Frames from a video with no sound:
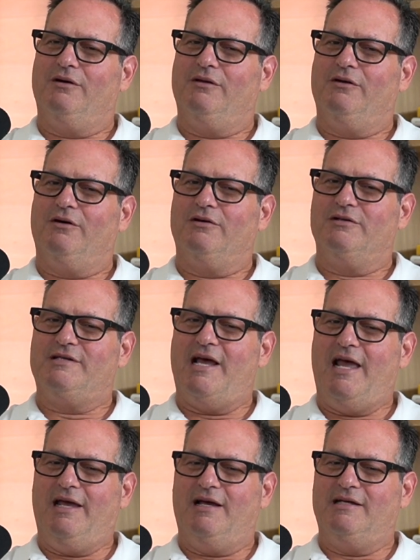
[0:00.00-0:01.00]
there's
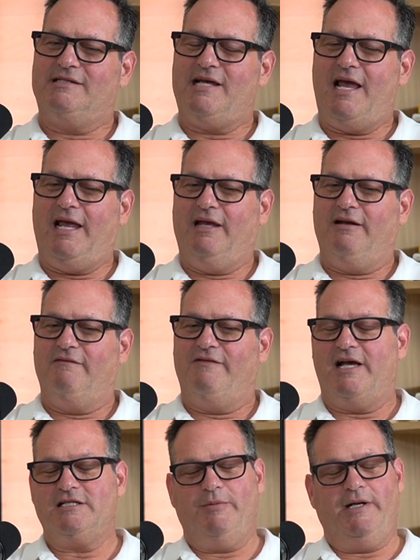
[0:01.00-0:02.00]
a saying in
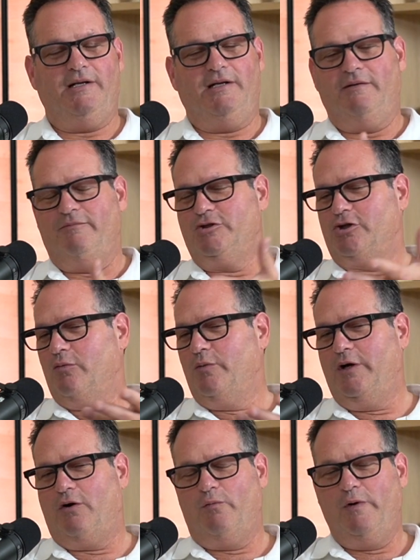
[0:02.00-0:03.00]
investment, and I'm sure
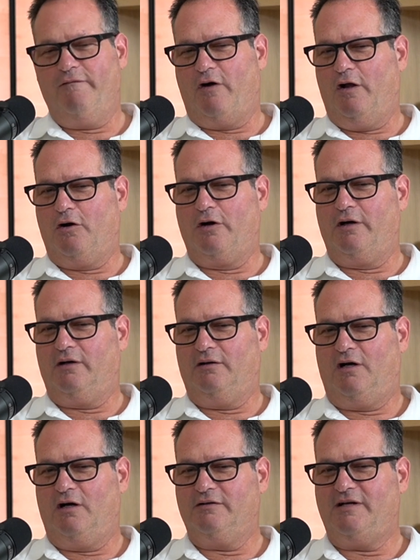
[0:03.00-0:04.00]
we've all heard it a
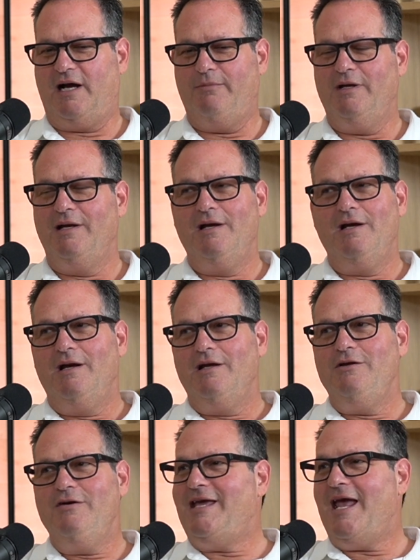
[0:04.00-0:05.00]
long time.
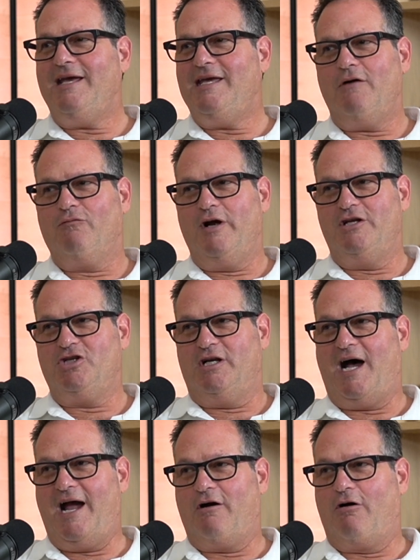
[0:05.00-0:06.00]
You can't get rich in
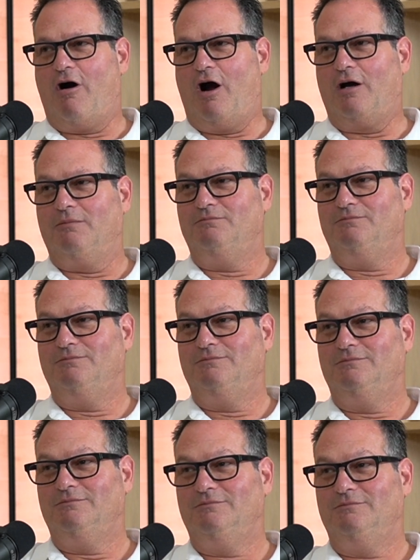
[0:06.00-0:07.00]
IRR.
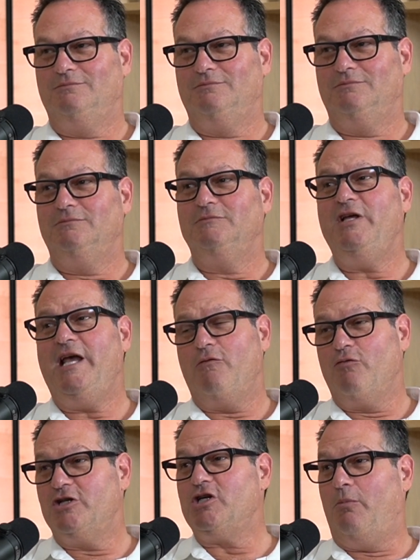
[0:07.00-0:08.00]
You
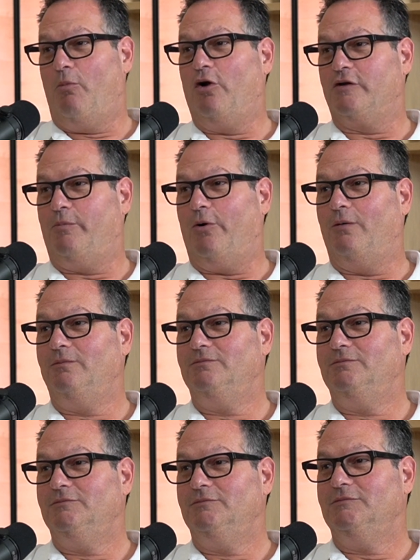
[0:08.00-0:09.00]
get rich on a multiple.
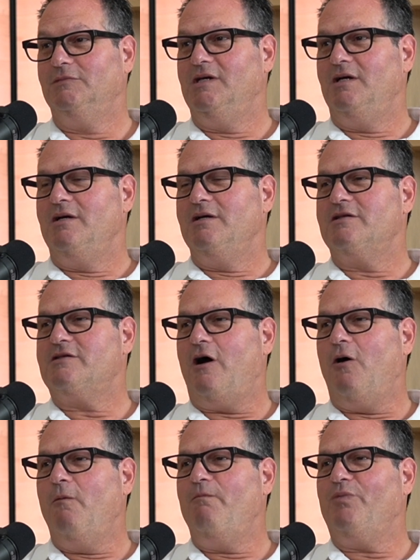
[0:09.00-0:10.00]

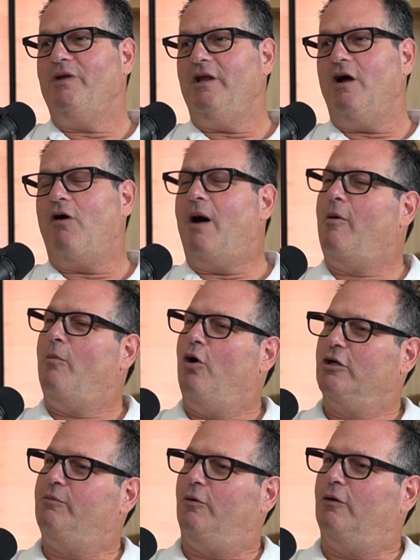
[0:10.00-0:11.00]
So, I'm a
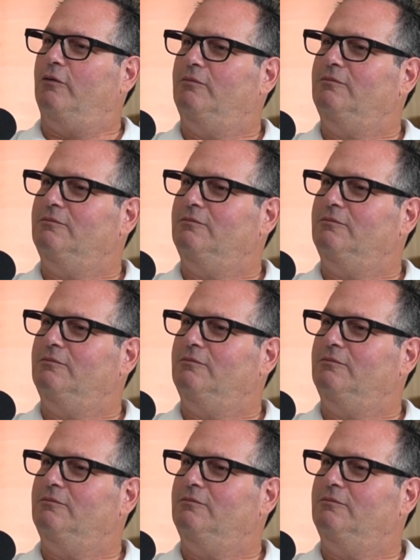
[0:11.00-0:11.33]
multiple